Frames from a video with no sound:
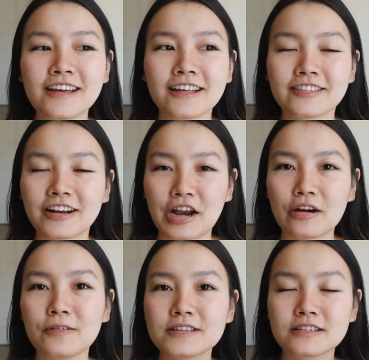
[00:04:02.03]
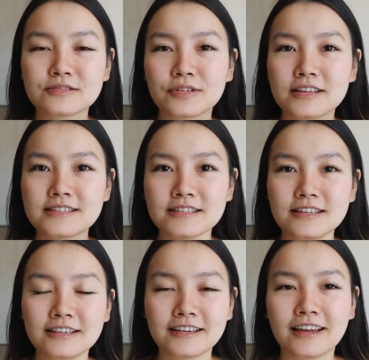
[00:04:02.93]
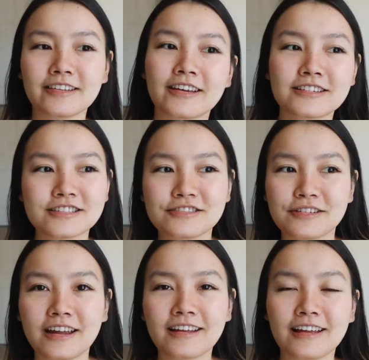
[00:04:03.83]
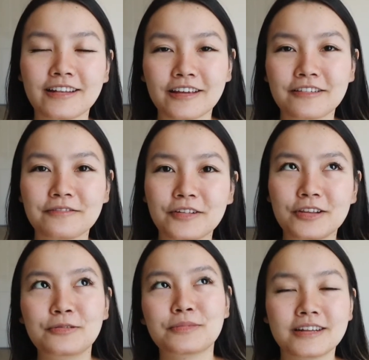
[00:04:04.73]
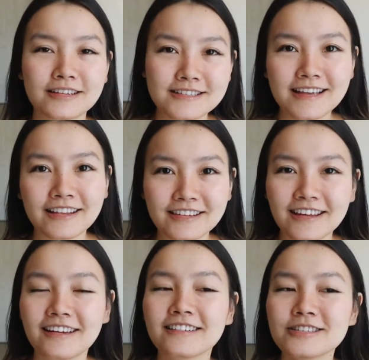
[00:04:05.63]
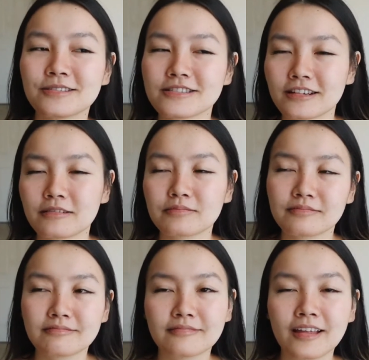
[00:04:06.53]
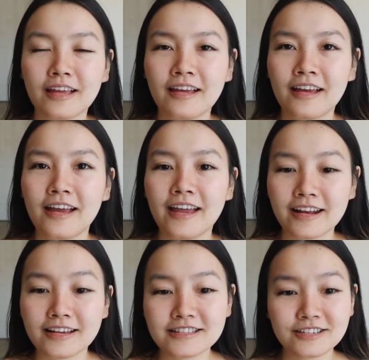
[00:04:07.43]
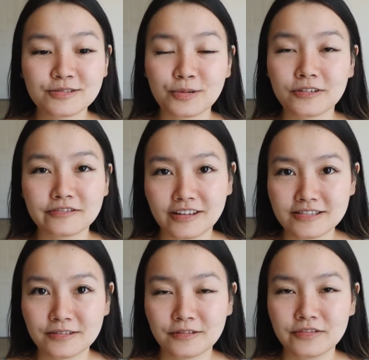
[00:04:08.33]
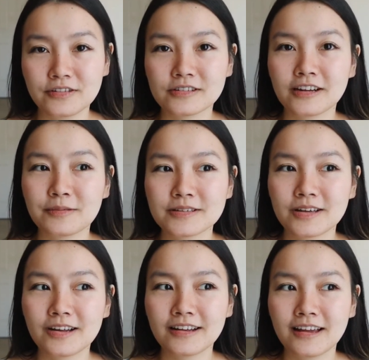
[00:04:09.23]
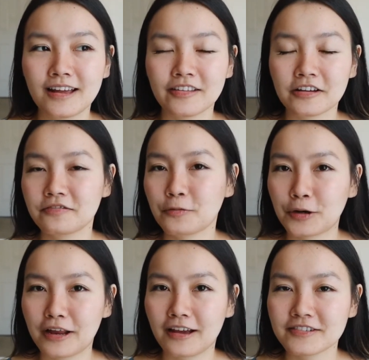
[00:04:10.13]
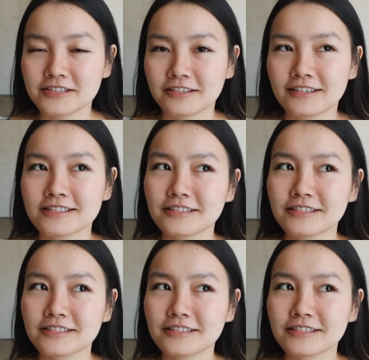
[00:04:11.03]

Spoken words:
Like their hair always looks really sleek and like straight and like voluminous at the end. So I was like, and it has like 12,000 reviews on Amazon and like 4.5 stars.